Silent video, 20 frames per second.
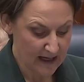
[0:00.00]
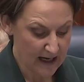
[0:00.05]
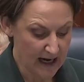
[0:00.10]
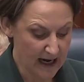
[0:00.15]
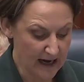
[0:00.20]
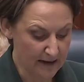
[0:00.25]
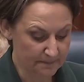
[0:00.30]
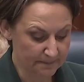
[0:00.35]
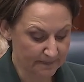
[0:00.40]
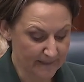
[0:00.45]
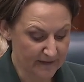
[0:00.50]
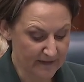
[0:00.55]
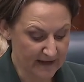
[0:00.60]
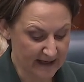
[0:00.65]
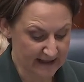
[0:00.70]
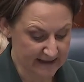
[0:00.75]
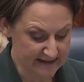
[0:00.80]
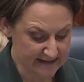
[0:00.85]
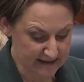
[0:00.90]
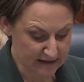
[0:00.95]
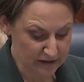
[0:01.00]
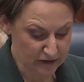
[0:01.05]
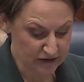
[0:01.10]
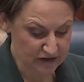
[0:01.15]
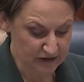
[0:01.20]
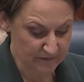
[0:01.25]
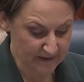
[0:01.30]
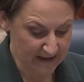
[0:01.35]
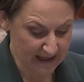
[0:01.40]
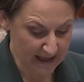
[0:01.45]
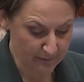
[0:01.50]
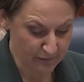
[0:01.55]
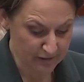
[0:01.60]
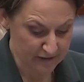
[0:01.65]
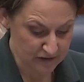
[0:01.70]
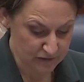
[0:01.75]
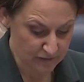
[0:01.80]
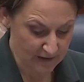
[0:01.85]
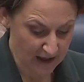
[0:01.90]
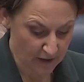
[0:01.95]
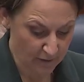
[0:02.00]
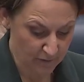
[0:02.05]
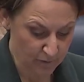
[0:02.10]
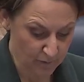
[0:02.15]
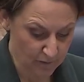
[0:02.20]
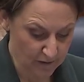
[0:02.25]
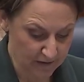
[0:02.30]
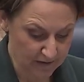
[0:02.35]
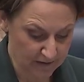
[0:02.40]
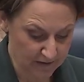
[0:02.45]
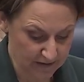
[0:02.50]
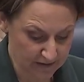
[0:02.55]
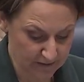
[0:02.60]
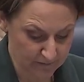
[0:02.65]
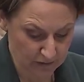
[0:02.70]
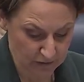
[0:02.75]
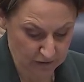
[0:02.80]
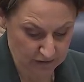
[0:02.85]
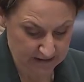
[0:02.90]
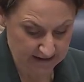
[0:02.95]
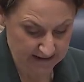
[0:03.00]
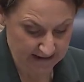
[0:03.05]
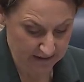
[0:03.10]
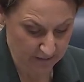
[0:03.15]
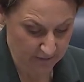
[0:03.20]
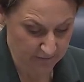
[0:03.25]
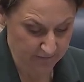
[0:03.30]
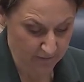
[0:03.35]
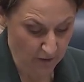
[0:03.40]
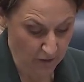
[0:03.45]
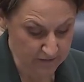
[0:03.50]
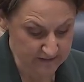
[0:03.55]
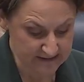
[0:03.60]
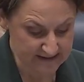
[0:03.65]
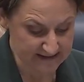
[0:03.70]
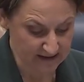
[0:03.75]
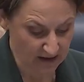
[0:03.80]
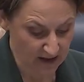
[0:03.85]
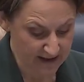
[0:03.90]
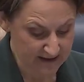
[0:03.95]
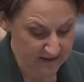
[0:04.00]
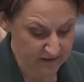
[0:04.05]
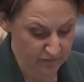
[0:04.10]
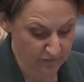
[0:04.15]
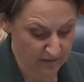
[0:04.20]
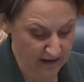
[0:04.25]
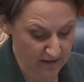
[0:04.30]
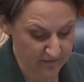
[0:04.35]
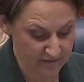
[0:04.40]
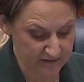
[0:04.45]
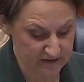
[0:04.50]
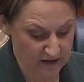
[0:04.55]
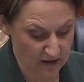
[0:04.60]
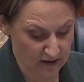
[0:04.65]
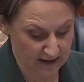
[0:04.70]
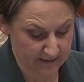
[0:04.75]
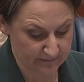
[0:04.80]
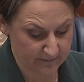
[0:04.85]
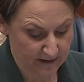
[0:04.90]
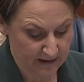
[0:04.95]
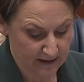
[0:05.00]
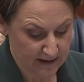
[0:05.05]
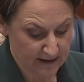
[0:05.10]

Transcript: and there continues to be Aboriginal health worker community health on site throughout the time,